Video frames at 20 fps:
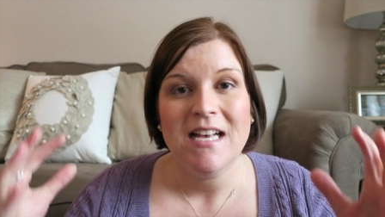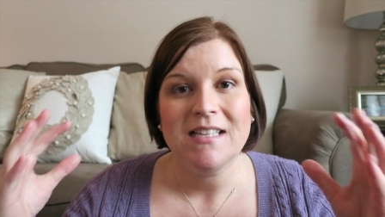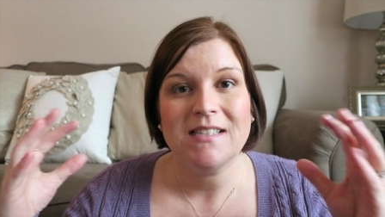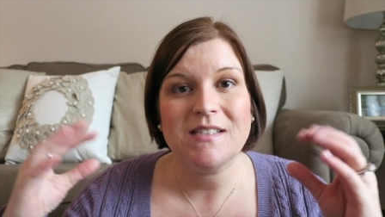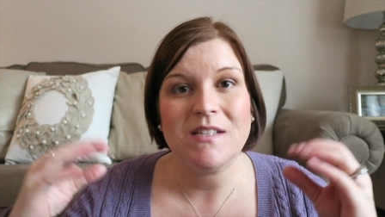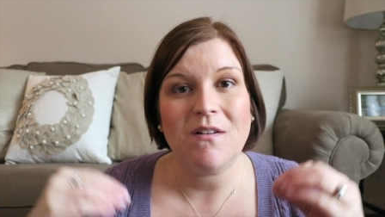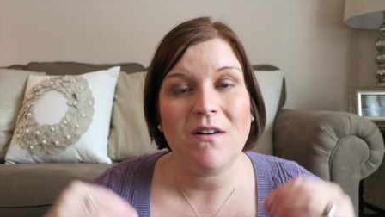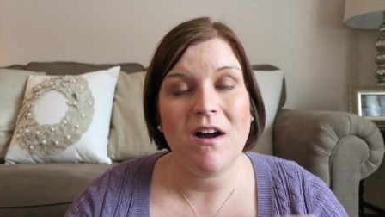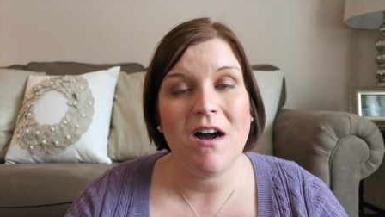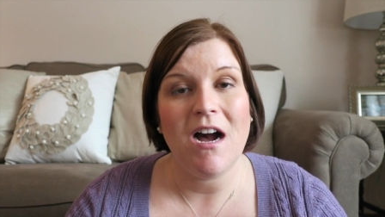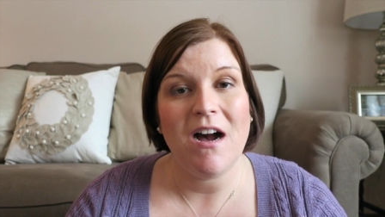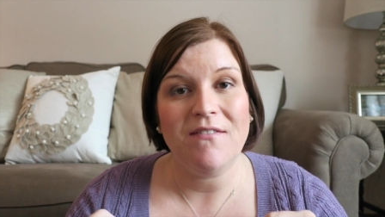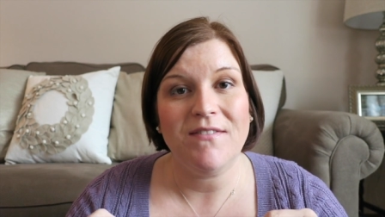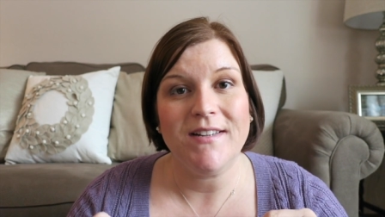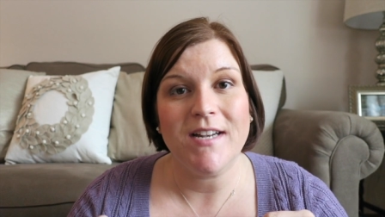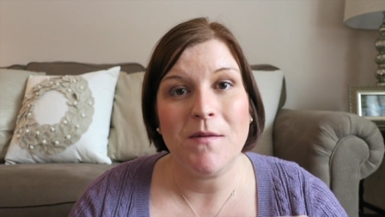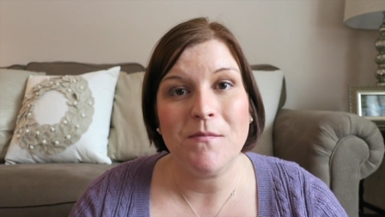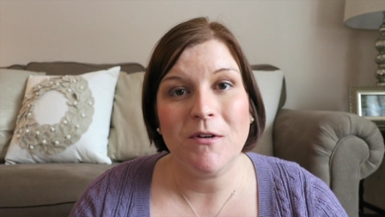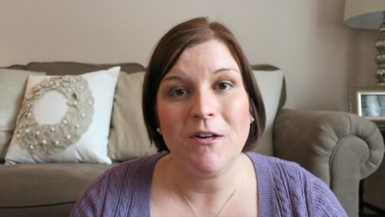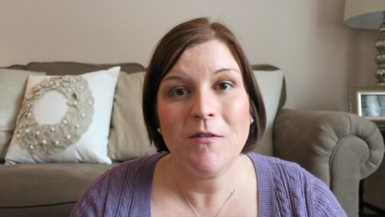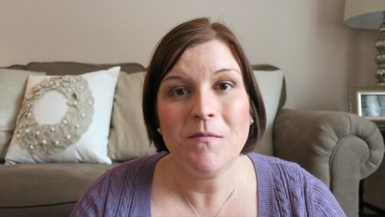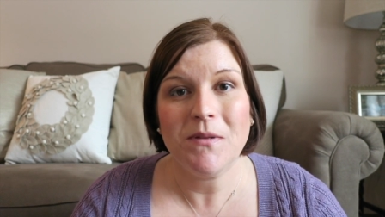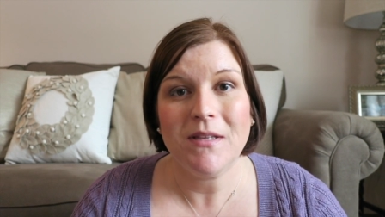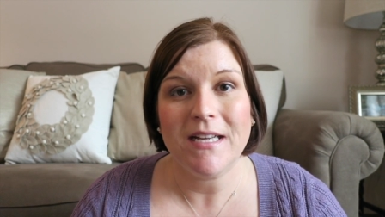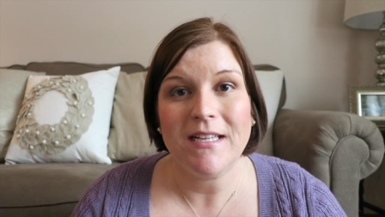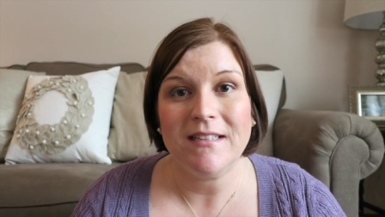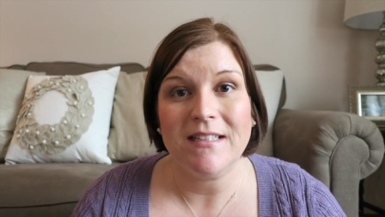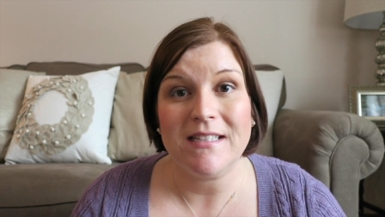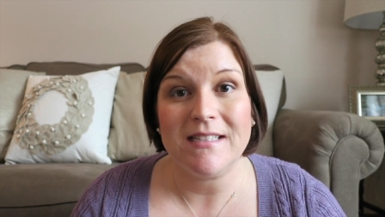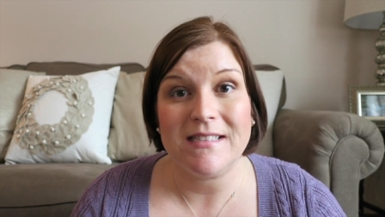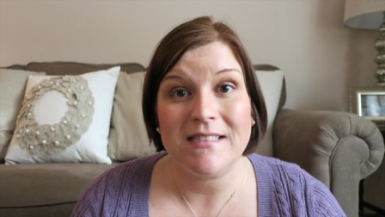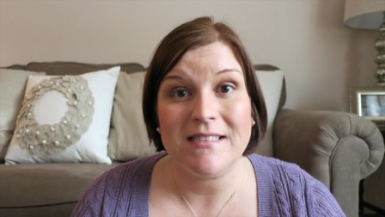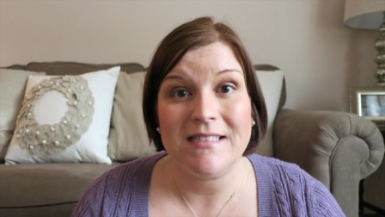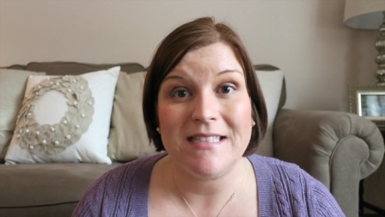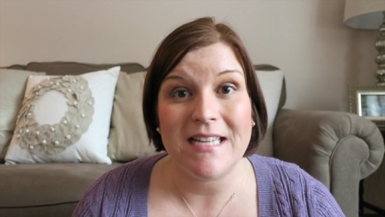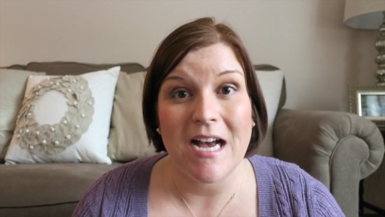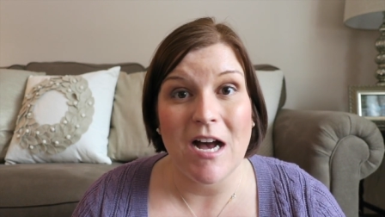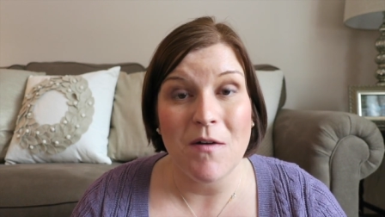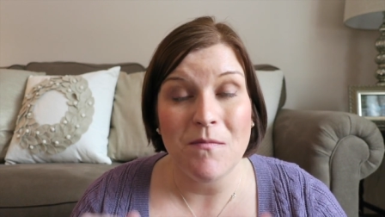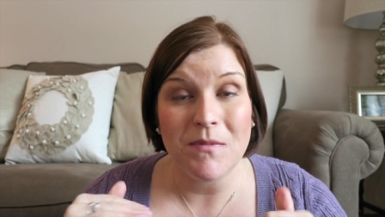So I'll have a number of playlists
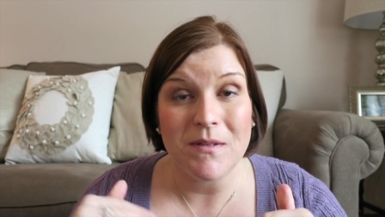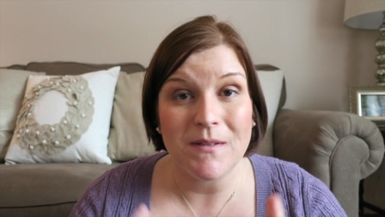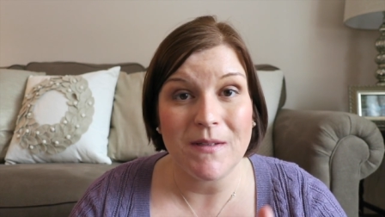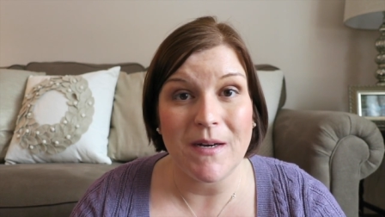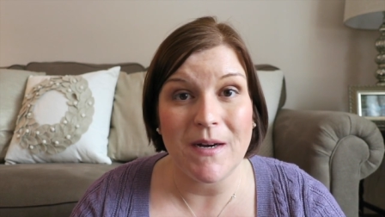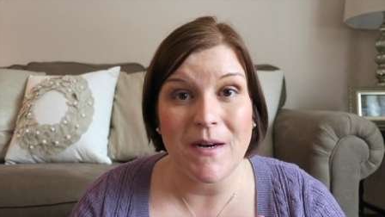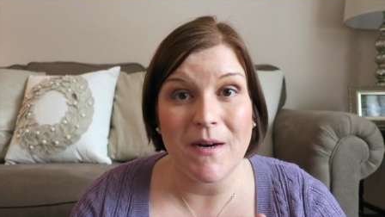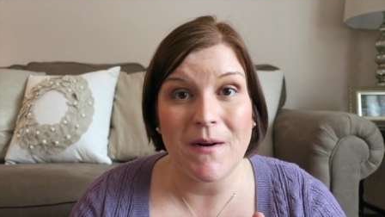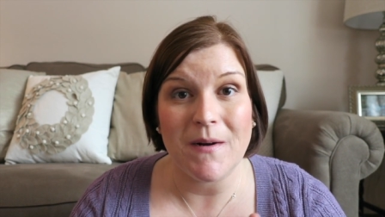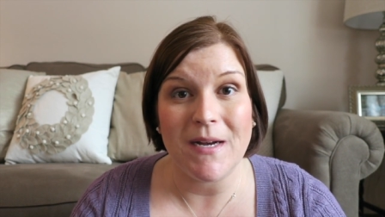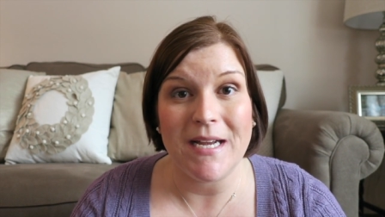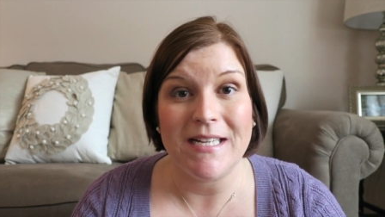down below,